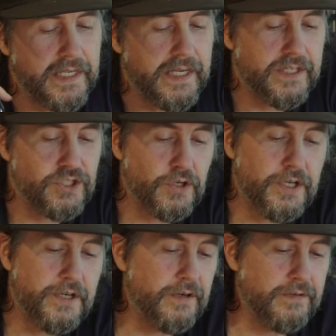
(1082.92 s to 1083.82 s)
enjoy
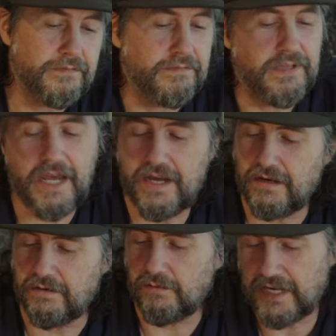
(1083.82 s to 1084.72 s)
your day
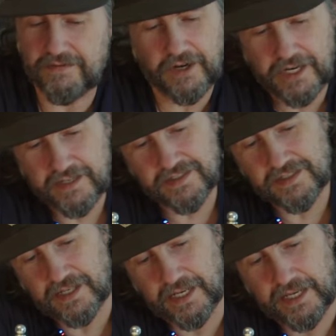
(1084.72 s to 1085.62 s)
or whatever it
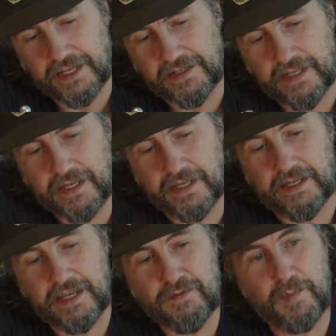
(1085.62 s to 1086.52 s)
is, and have a